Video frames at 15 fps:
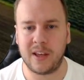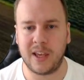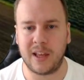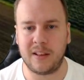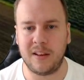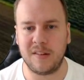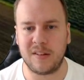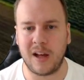get
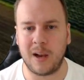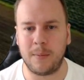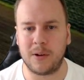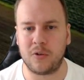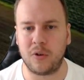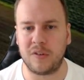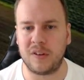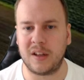this
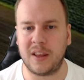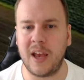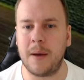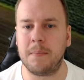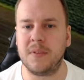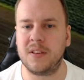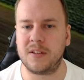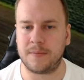albatross
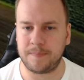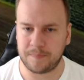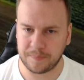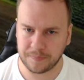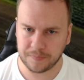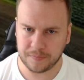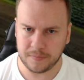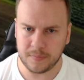attempt
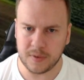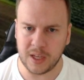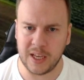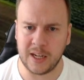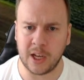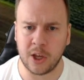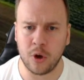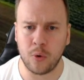in
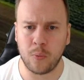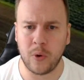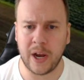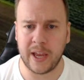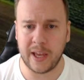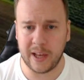a good way.